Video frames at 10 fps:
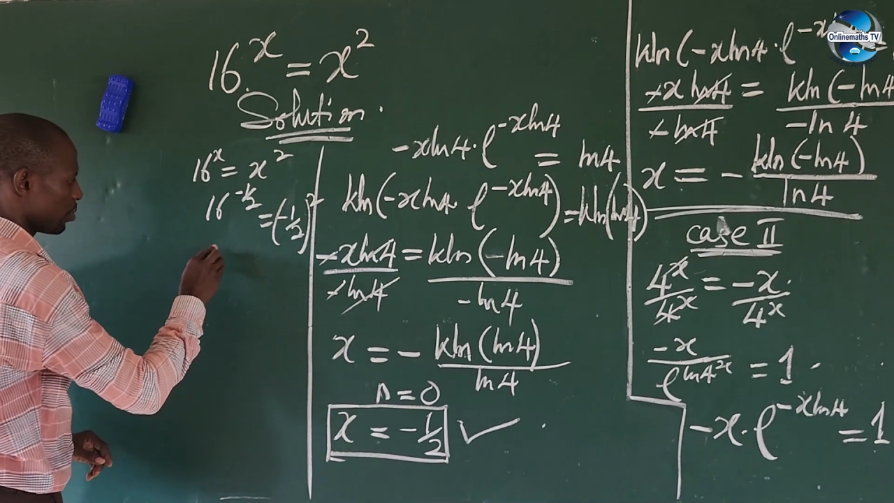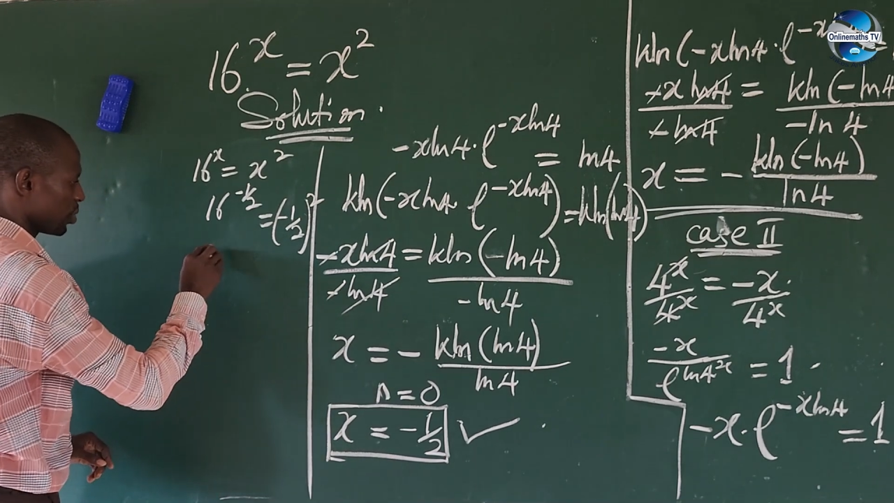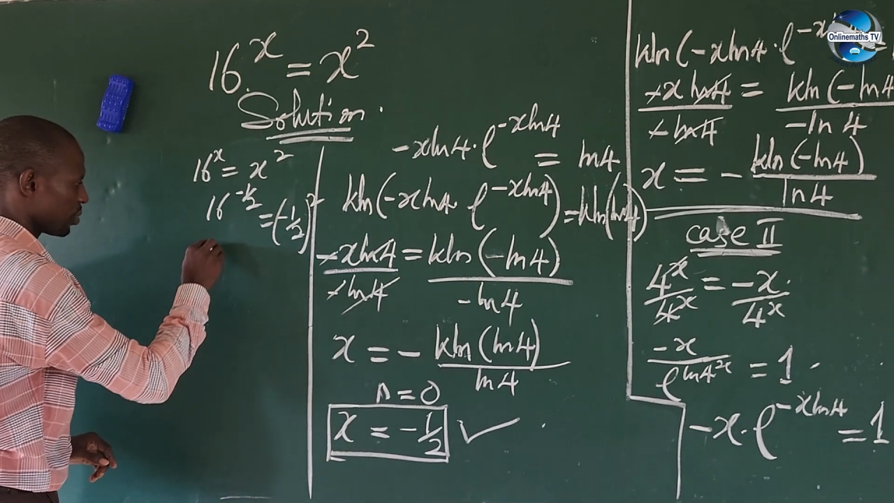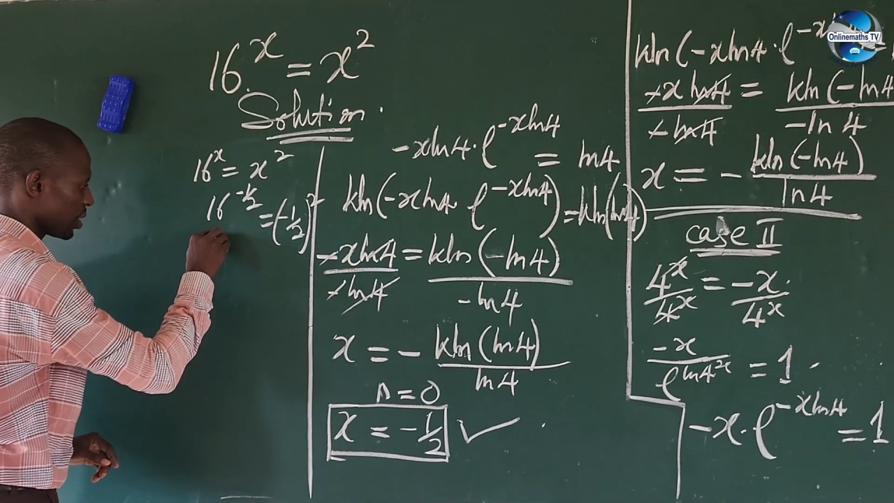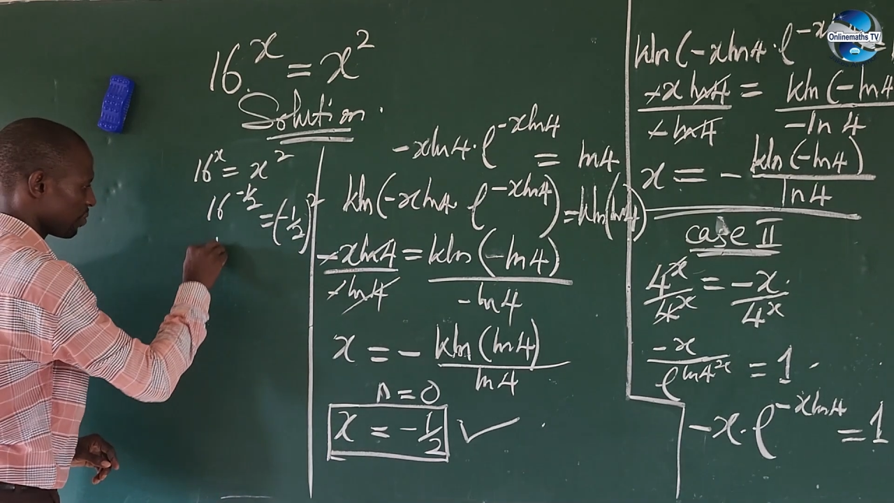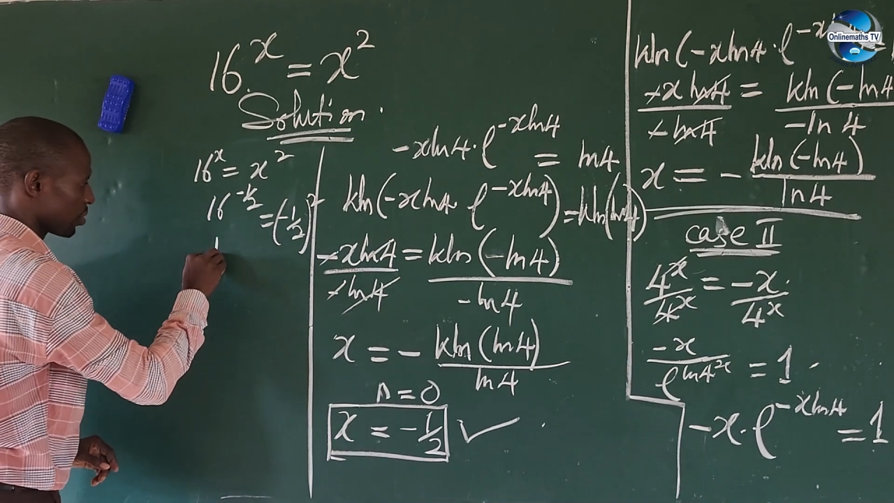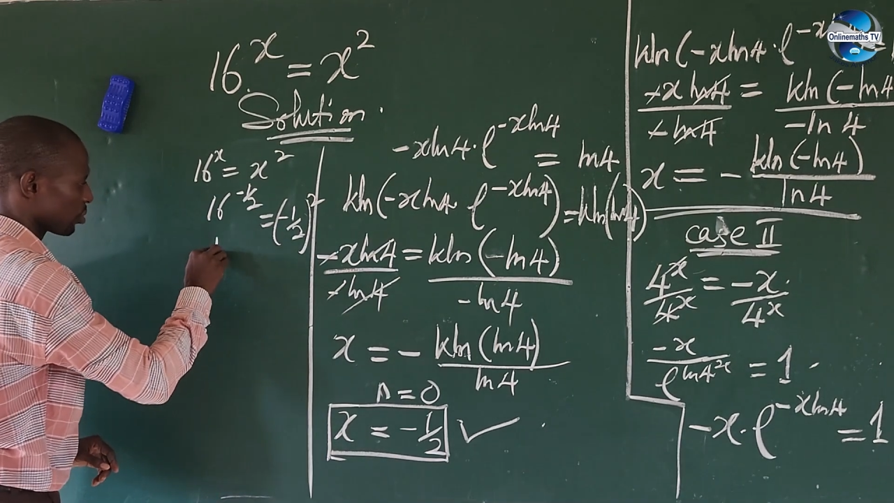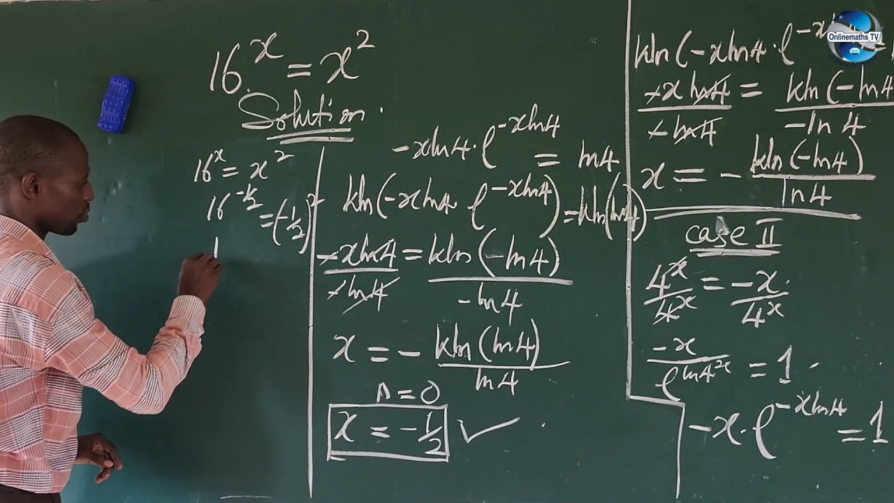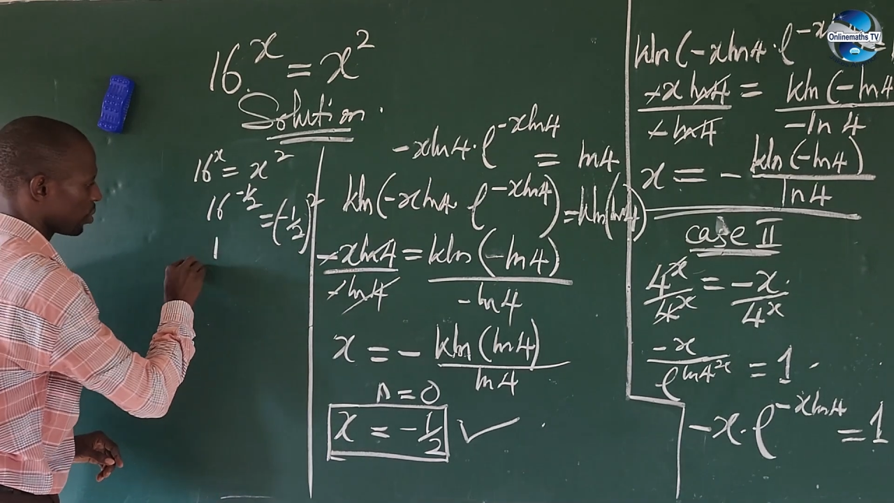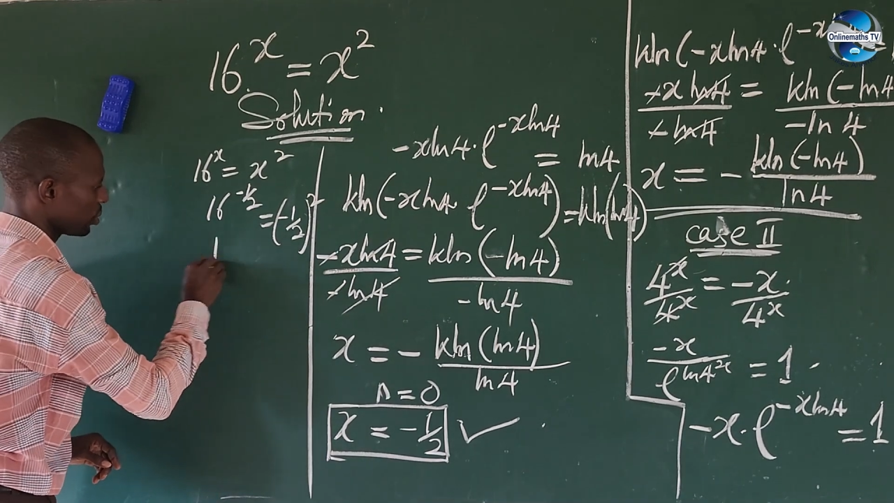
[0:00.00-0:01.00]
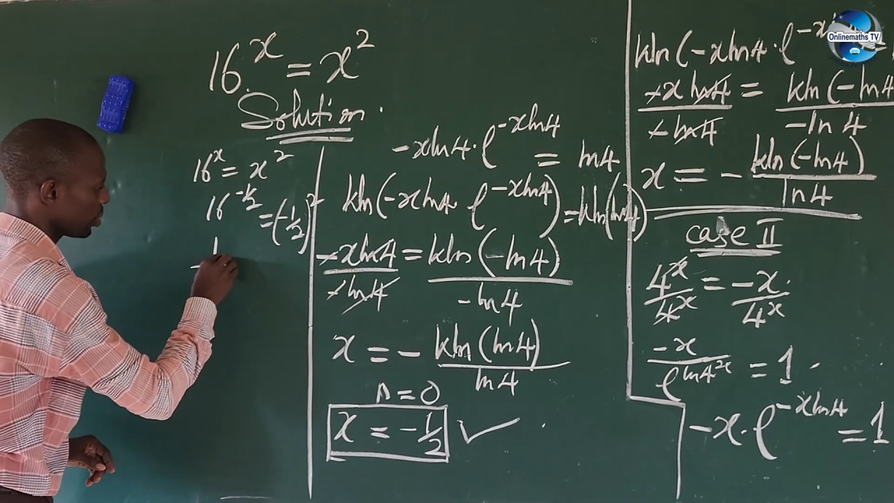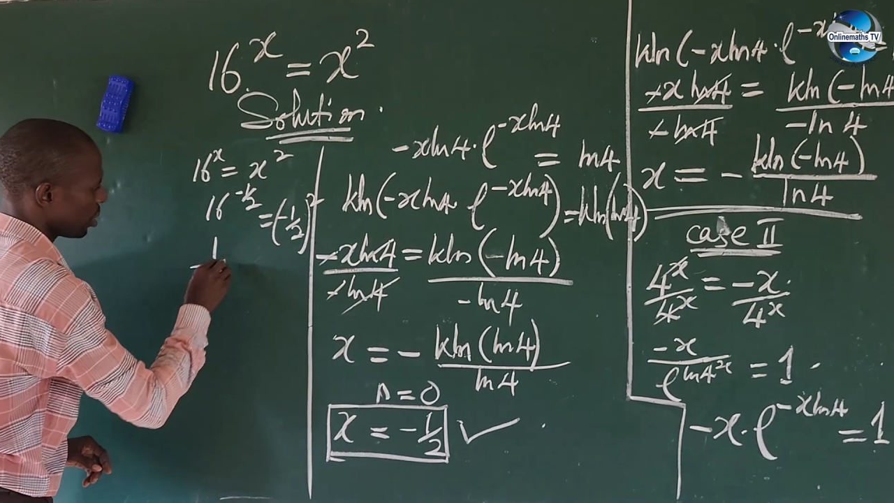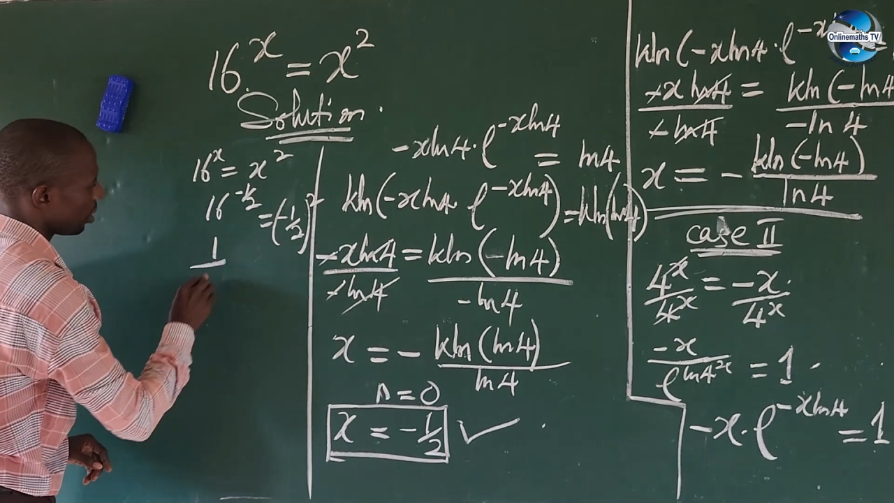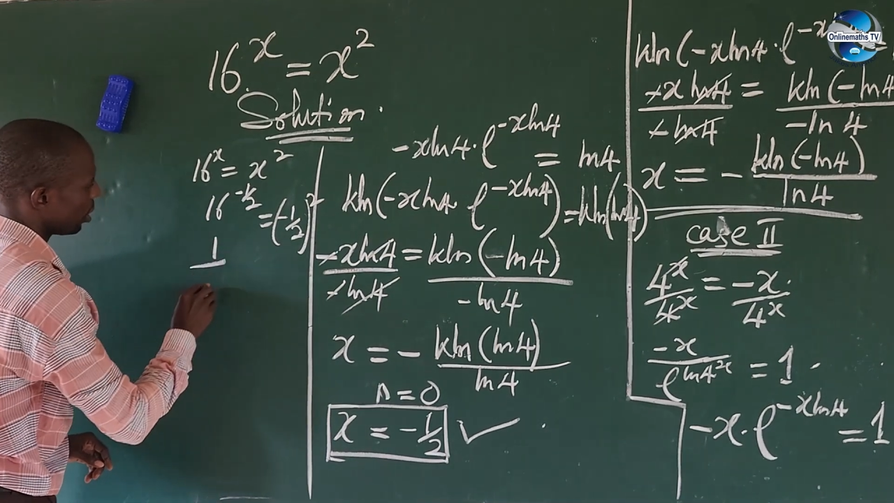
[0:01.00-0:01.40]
which will give us 1